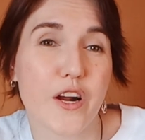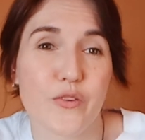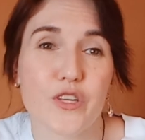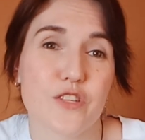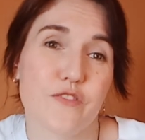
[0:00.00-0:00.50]
a
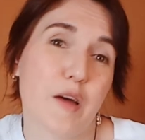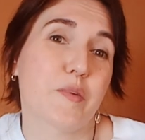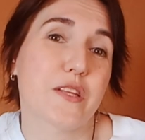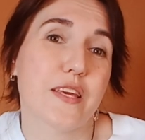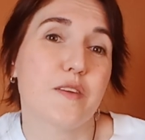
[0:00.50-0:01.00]
Russian
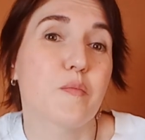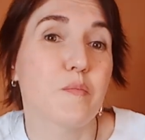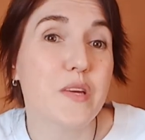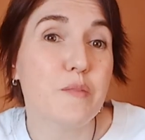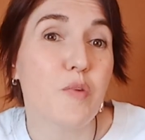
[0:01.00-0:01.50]
family.
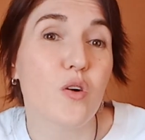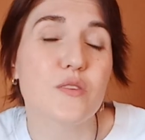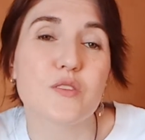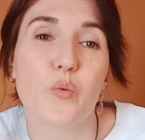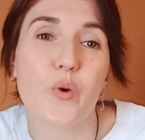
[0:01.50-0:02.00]

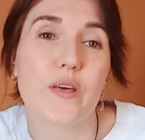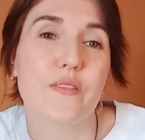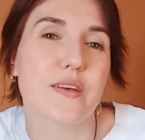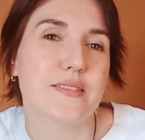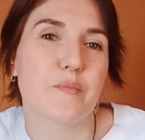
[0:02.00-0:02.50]
Meatballs
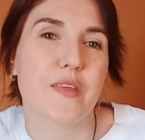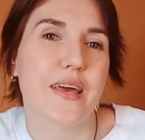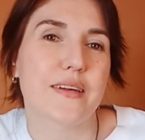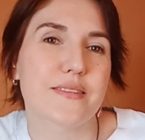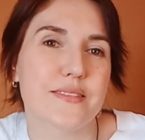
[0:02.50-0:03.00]
with something
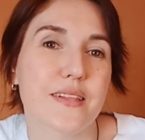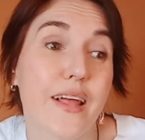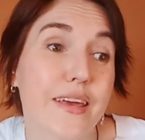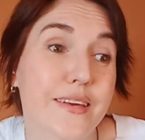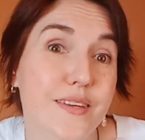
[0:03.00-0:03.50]
else,
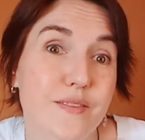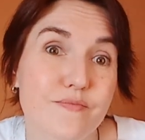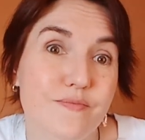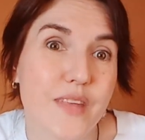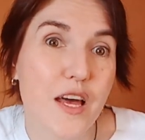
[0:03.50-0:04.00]
like
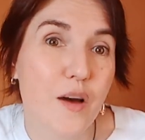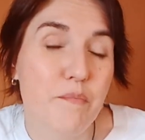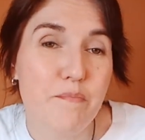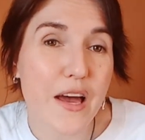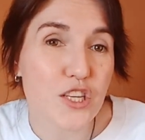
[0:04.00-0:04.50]

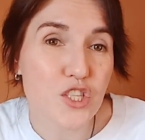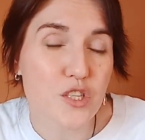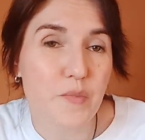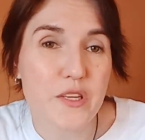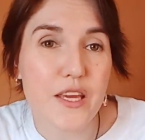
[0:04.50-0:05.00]

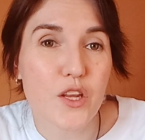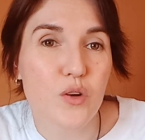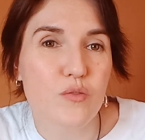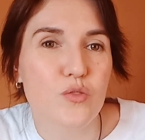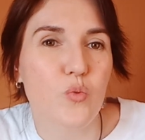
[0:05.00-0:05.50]
mashed
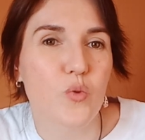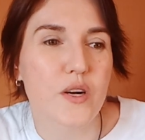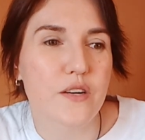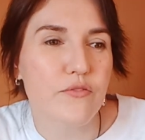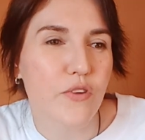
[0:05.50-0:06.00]
potatoes
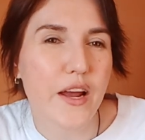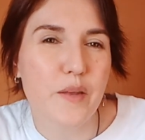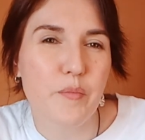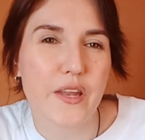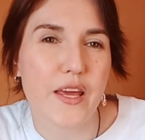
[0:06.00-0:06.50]
or
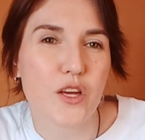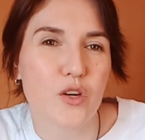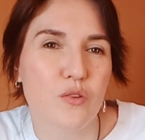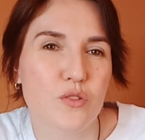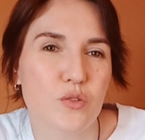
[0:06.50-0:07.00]
fried
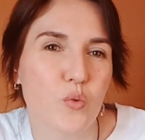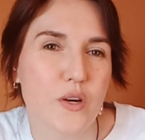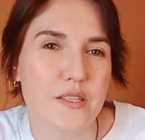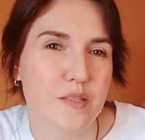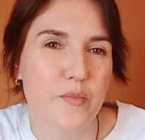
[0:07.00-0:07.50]
potatoes
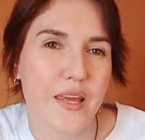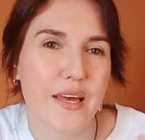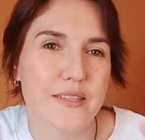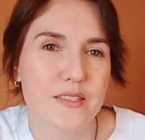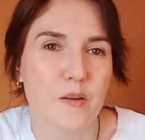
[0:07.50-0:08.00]
or something
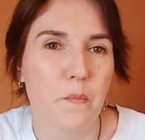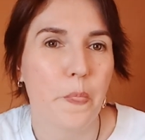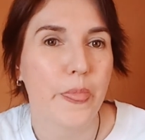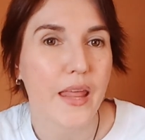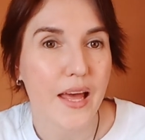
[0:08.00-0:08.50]
else.
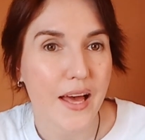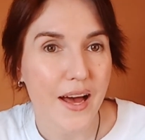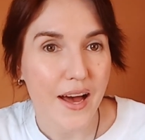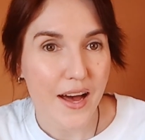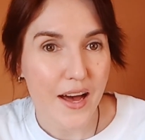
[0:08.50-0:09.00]

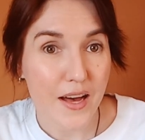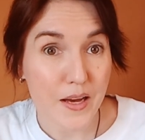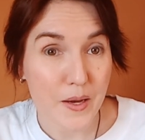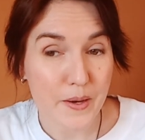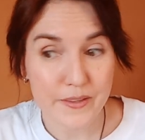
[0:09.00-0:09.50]

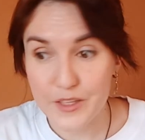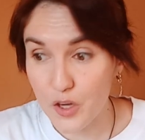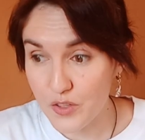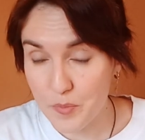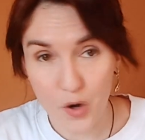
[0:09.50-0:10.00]
Uh, the
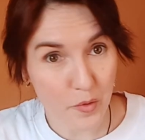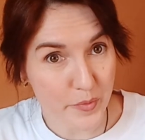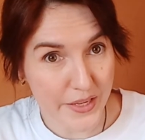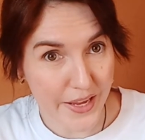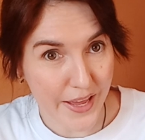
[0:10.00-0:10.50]
only problem
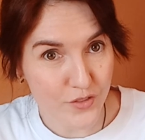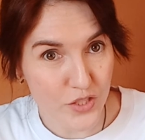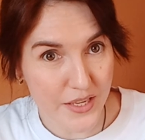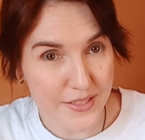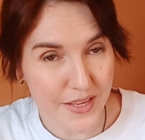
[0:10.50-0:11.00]
that I have
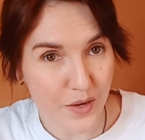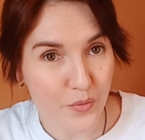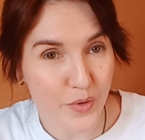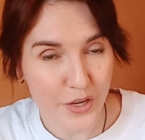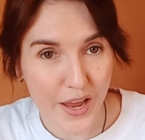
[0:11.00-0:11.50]
today is that
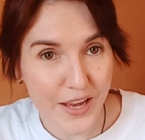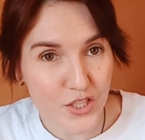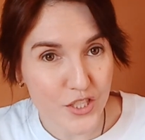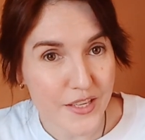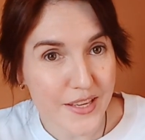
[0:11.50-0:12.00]
we're
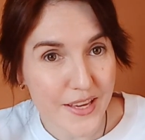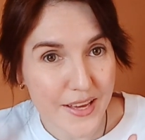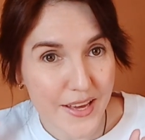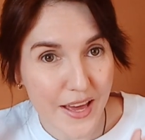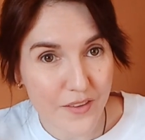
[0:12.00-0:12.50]
actually
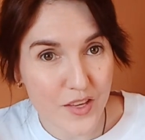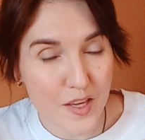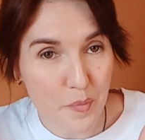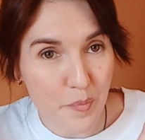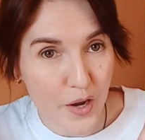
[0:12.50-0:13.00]
having
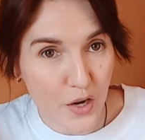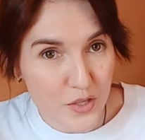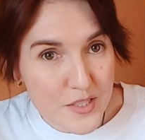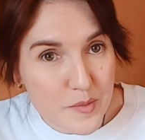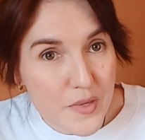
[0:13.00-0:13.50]
a
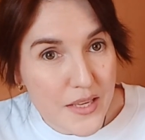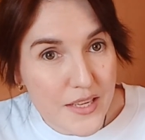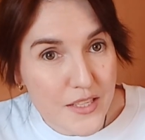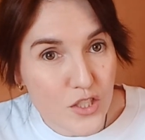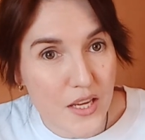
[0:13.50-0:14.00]
parents'
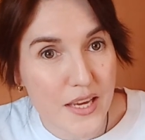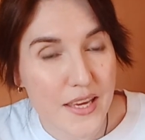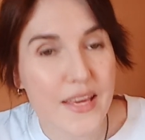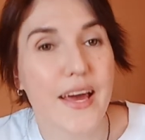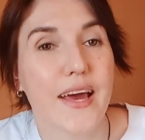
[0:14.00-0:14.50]
meeting
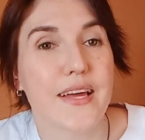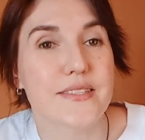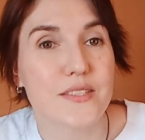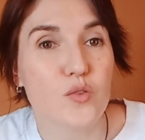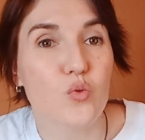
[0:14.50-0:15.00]
today at
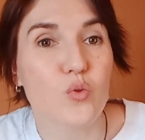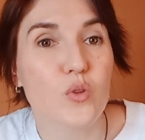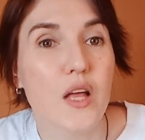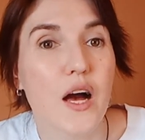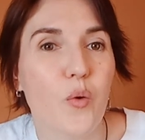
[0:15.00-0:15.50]

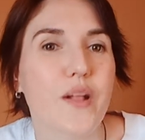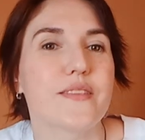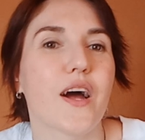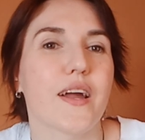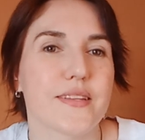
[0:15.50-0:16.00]
school. Well,
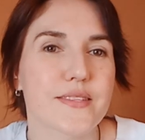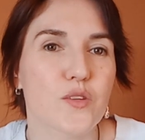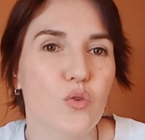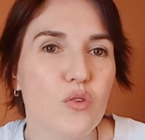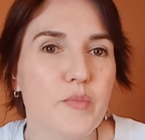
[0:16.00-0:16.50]
not at
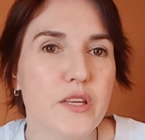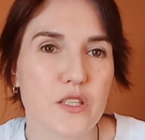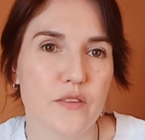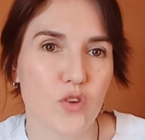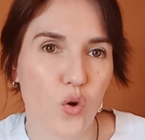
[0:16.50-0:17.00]
school,
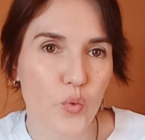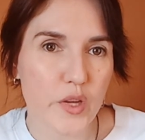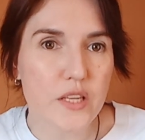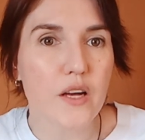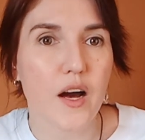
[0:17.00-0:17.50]
because of
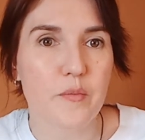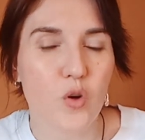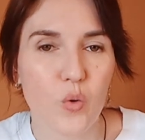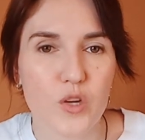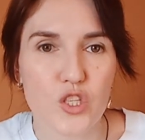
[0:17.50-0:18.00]
COVID. I'm
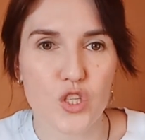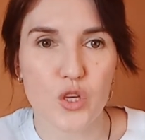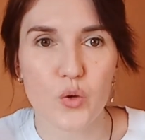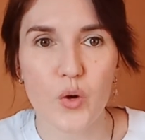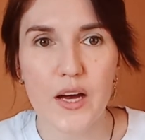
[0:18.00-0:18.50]
going
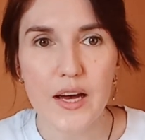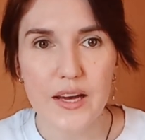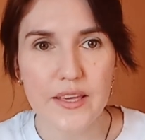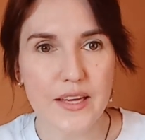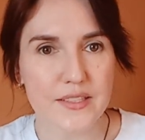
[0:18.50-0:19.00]
to
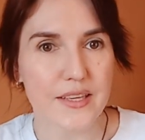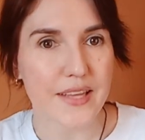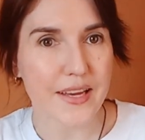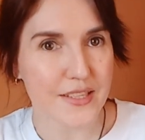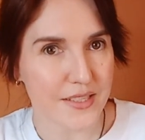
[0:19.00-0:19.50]
get
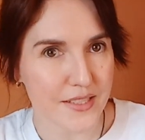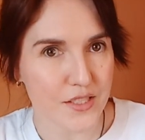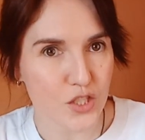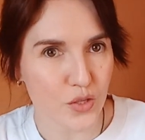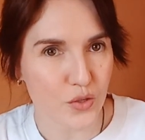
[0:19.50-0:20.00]

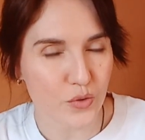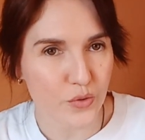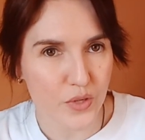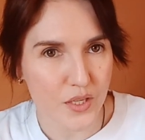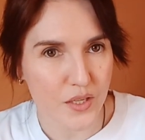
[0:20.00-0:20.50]
connected to
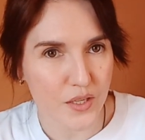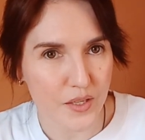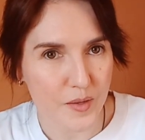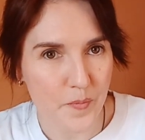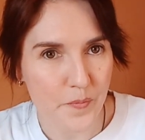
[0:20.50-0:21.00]

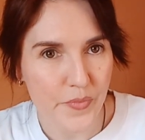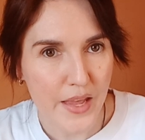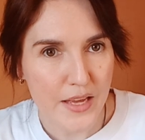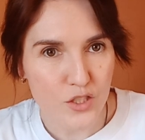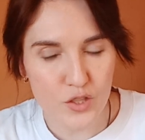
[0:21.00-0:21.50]
um,
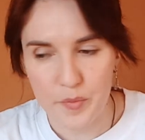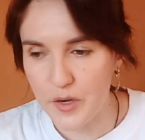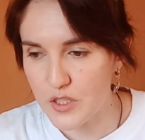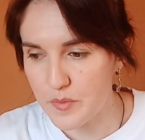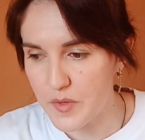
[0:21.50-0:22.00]
to the
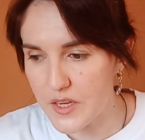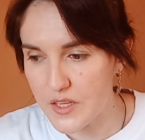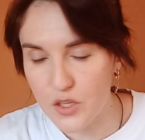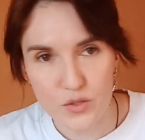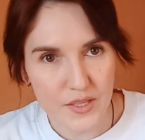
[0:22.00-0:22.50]
parents' meeting
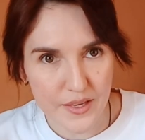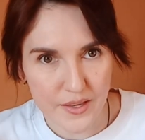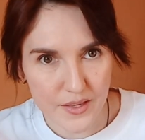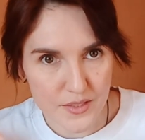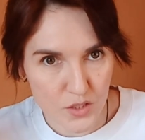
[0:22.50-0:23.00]

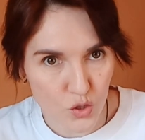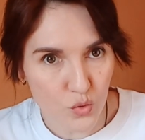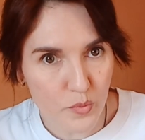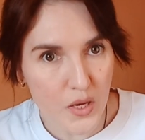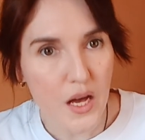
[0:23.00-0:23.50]
using
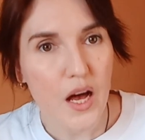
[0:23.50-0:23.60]
Zoom.